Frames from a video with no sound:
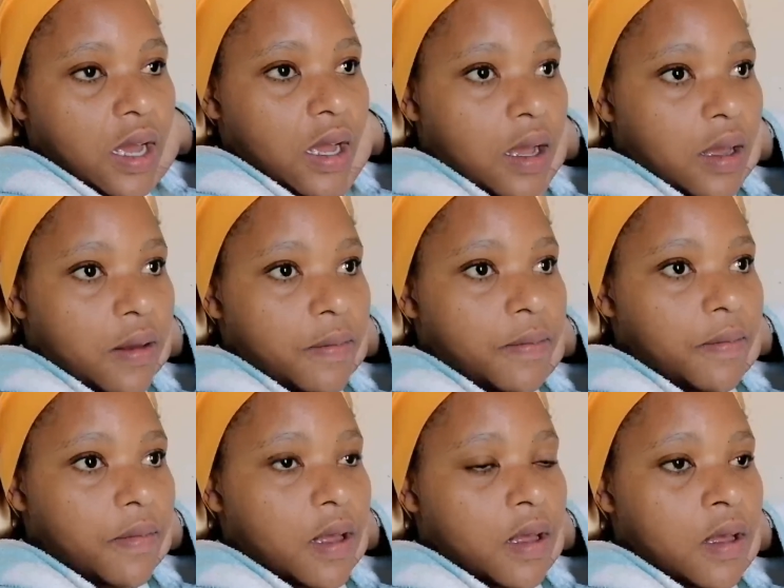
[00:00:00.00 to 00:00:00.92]

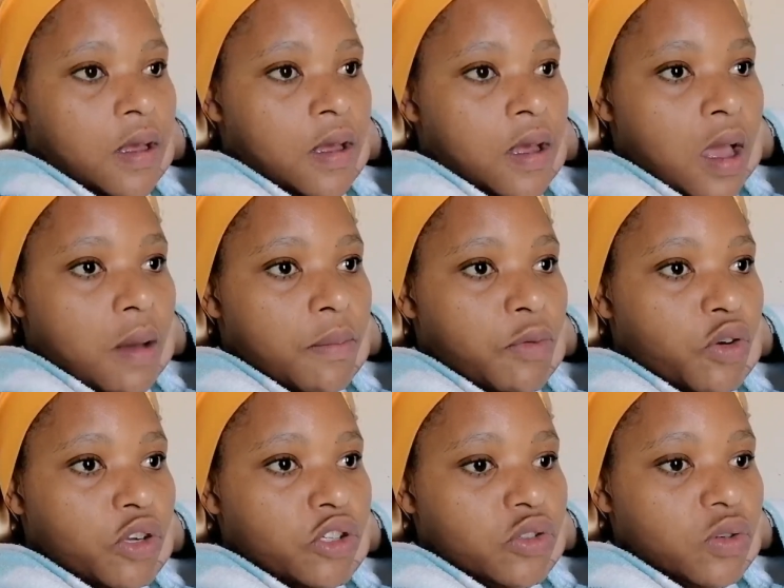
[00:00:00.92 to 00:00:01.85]
I'm
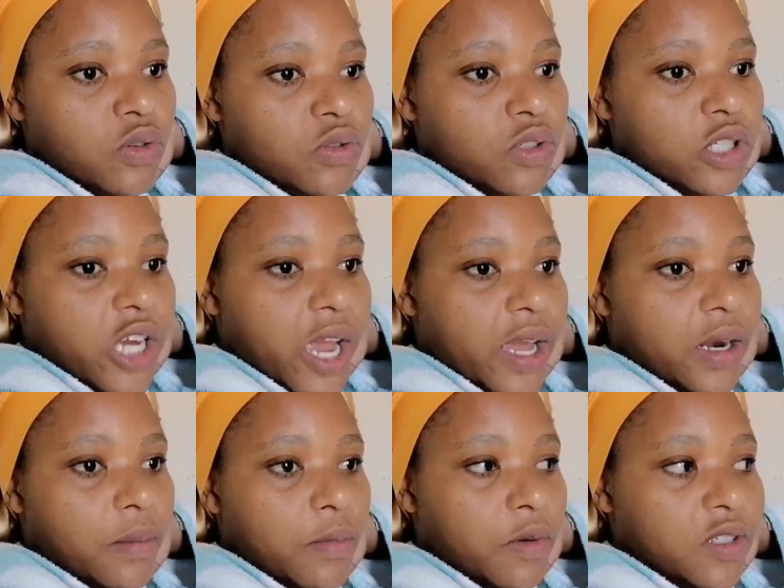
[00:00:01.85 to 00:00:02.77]
going to go to
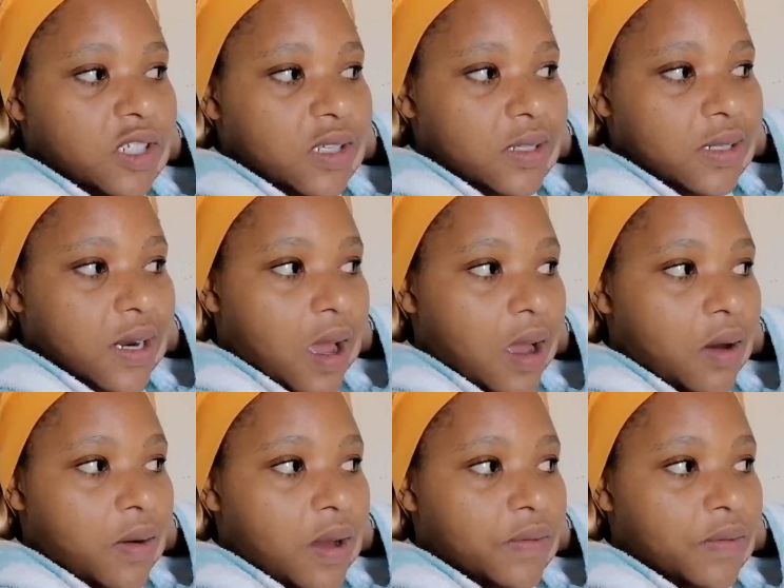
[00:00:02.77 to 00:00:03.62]
China Mall just now